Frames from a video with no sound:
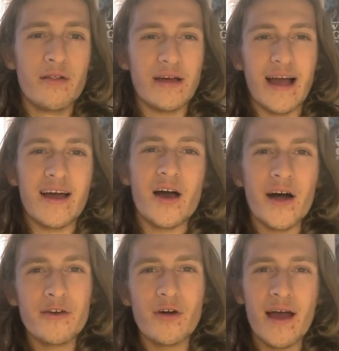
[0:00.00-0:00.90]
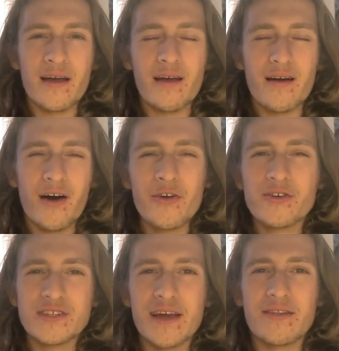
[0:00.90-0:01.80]
Like, I
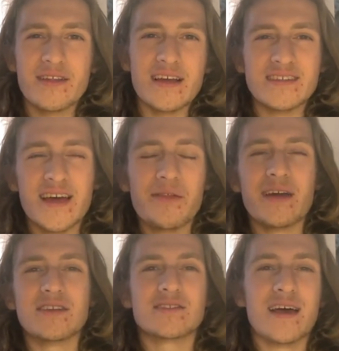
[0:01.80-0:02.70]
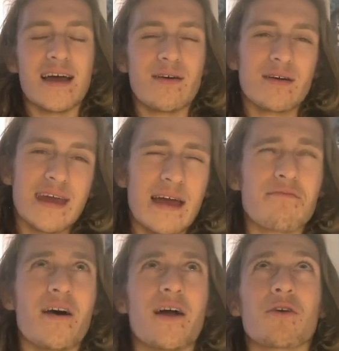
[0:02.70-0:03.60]
understand that they said, like, it's
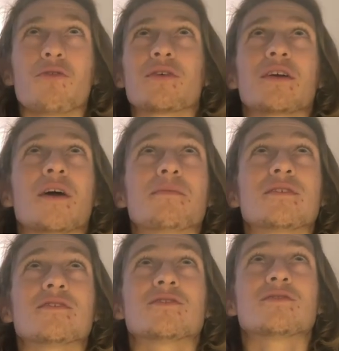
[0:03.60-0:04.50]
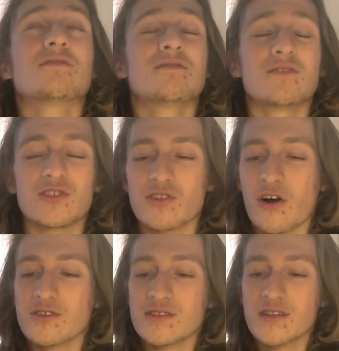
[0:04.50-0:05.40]
campfire looking up at the
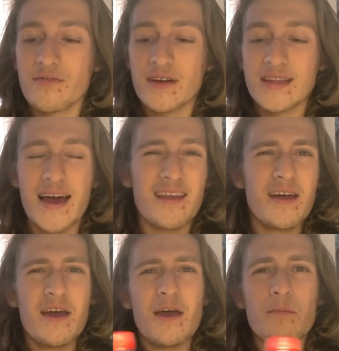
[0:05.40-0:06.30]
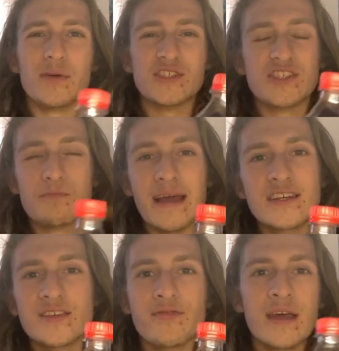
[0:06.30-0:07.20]
stars and stuff like that, but
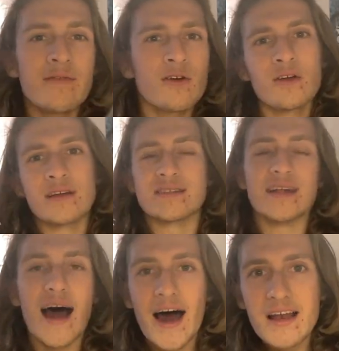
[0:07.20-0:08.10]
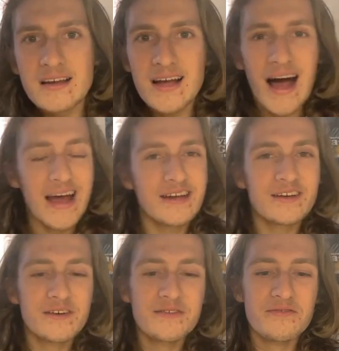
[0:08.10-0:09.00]
space flavored is not
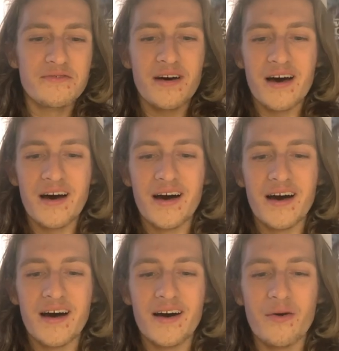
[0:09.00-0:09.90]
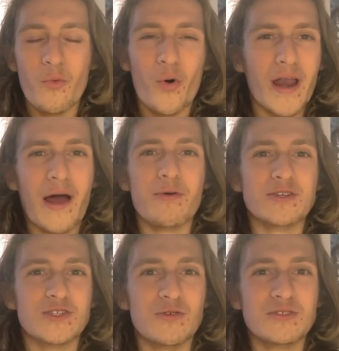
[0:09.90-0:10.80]
kind of what I would
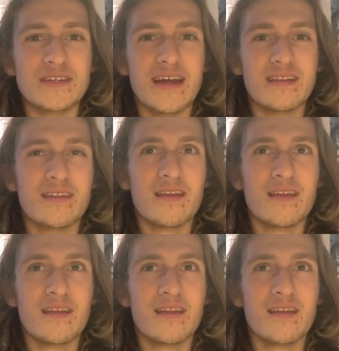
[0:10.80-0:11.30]
associate